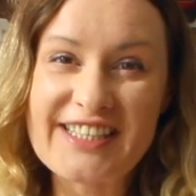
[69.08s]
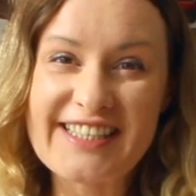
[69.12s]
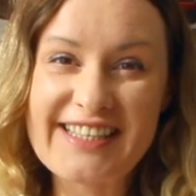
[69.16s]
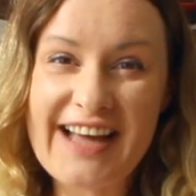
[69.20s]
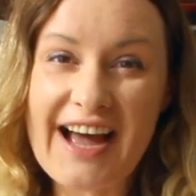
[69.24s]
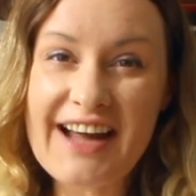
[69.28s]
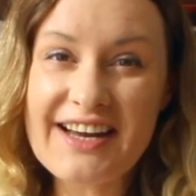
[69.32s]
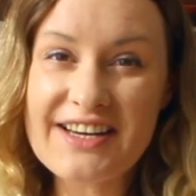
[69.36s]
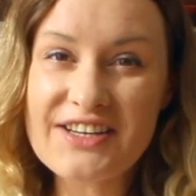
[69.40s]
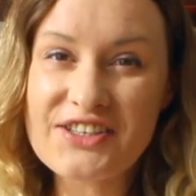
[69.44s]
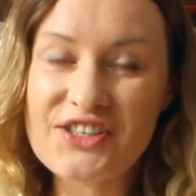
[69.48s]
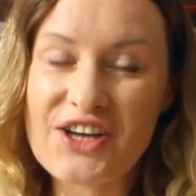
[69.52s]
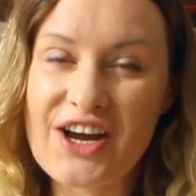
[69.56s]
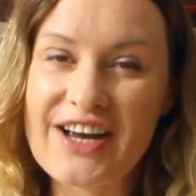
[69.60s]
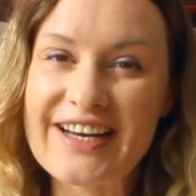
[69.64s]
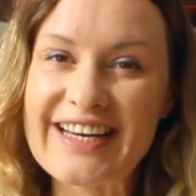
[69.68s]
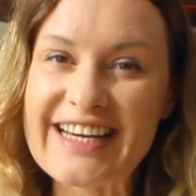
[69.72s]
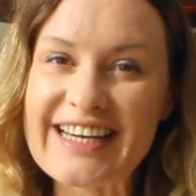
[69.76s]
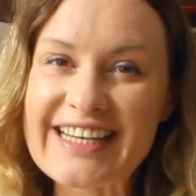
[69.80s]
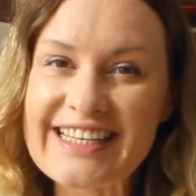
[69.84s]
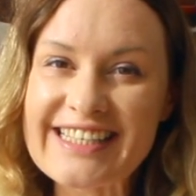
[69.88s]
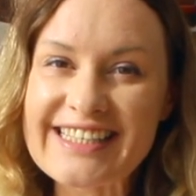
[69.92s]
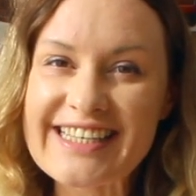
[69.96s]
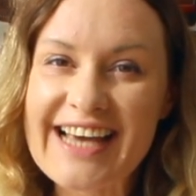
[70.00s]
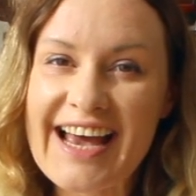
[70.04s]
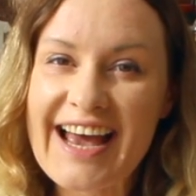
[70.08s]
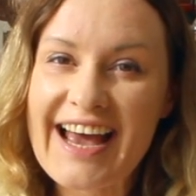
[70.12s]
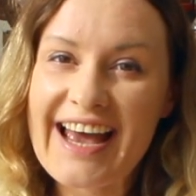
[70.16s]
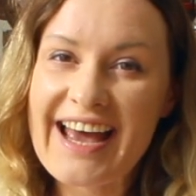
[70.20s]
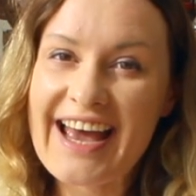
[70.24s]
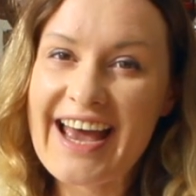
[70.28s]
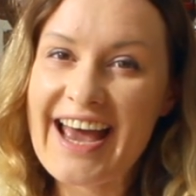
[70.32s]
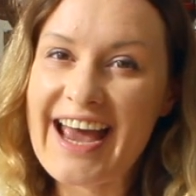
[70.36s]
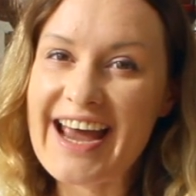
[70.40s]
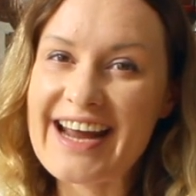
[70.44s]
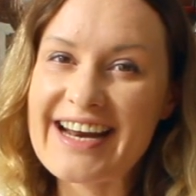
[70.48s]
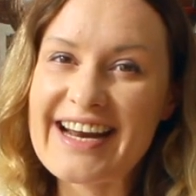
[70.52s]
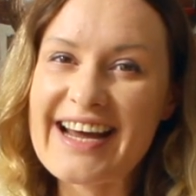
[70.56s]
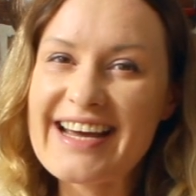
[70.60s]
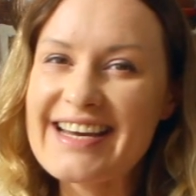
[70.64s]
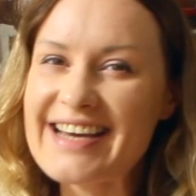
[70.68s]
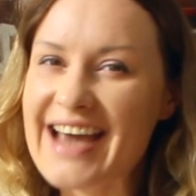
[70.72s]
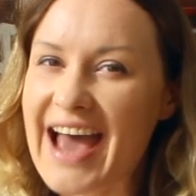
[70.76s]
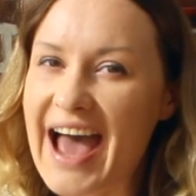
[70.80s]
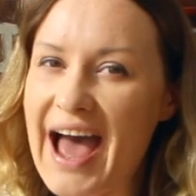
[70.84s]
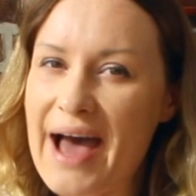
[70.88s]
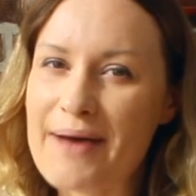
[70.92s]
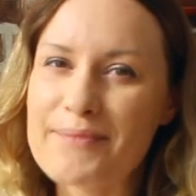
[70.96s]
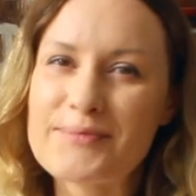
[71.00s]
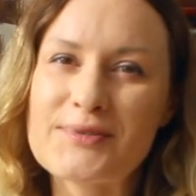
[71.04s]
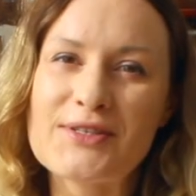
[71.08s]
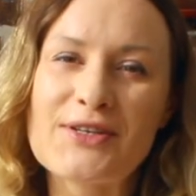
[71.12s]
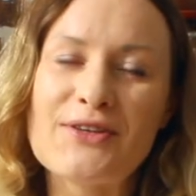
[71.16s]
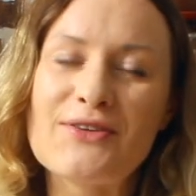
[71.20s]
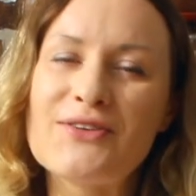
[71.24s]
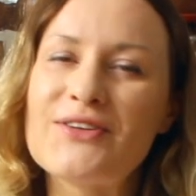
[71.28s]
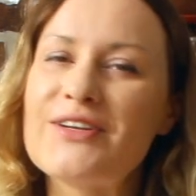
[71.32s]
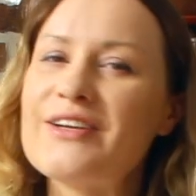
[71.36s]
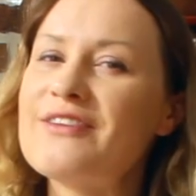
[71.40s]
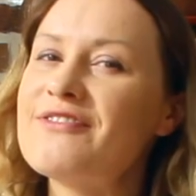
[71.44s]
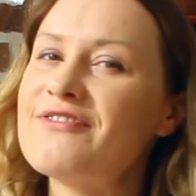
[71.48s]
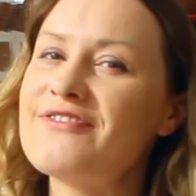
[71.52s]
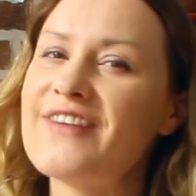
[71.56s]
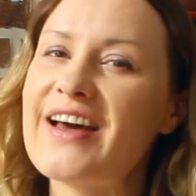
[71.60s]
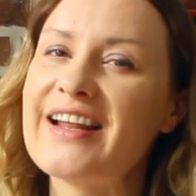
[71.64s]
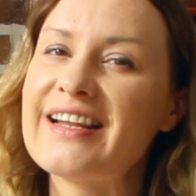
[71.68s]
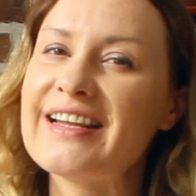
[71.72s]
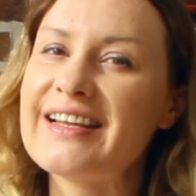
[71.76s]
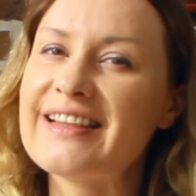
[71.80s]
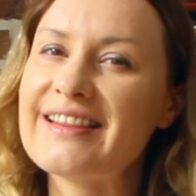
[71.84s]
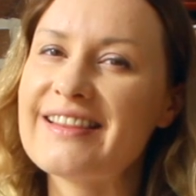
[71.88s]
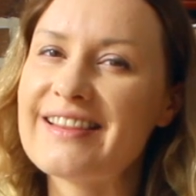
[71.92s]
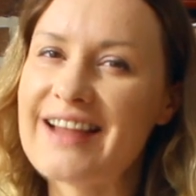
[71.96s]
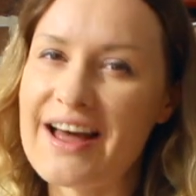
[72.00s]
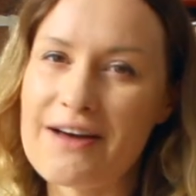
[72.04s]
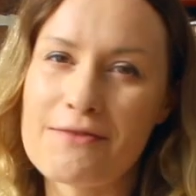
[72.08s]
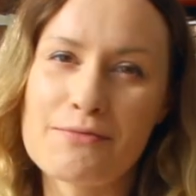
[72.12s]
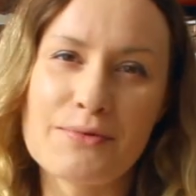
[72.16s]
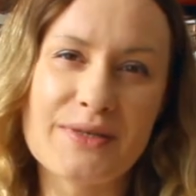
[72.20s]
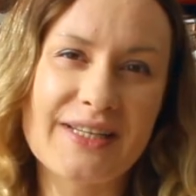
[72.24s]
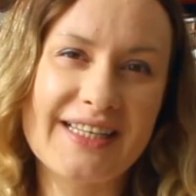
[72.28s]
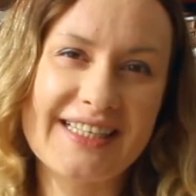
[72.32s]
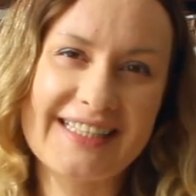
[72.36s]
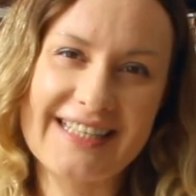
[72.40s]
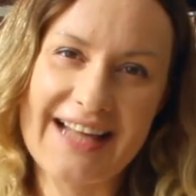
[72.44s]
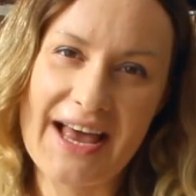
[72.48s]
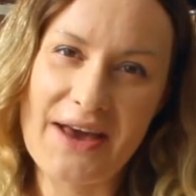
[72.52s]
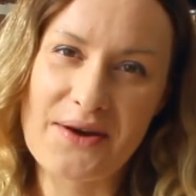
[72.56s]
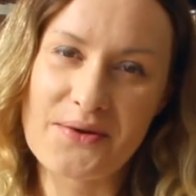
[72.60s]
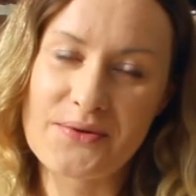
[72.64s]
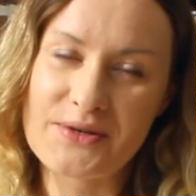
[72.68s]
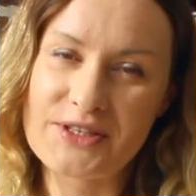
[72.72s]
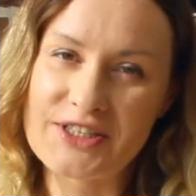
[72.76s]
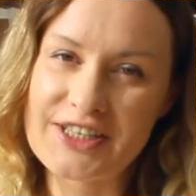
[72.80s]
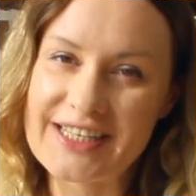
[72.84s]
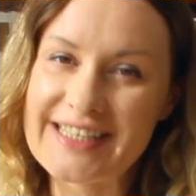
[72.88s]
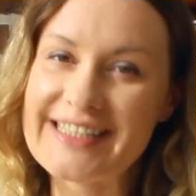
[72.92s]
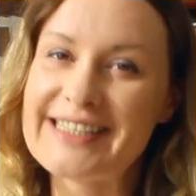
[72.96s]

studying Chinese and I absolutely fell in love with this language.